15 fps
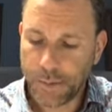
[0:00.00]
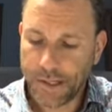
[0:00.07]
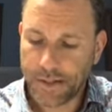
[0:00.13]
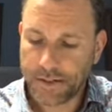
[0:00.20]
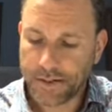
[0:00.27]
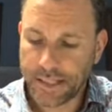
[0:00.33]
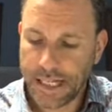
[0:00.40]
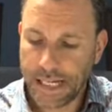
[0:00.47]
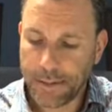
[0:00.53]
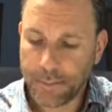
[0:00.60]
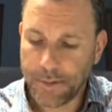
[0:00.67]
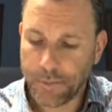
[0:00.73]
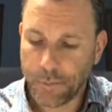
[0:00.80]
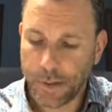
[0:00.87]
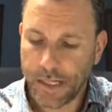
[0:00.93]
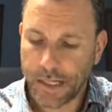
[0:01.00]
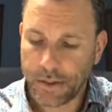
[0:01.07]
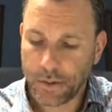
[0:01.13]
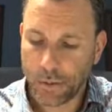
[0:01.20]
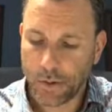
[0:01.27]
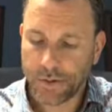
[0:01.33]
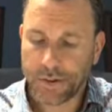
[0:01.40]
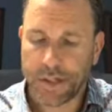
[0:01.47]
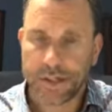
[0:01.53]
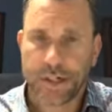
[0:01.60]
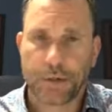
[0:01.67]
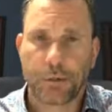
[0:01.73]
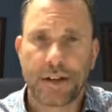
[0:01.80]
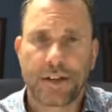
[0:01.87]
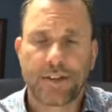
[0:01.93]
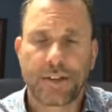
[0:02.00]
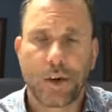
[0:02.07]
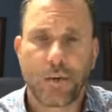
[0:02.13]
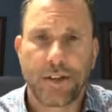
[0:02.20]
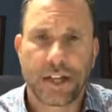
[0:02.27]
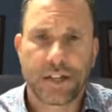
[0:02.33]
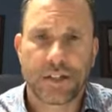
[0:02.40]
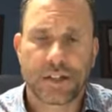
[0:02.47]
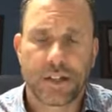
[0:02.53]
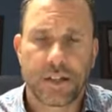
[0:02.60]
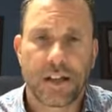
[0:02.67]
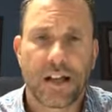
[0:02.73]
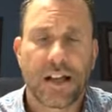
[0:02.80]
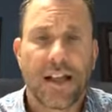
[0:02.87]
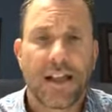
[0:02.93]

we escape if we ignore such a great salvation?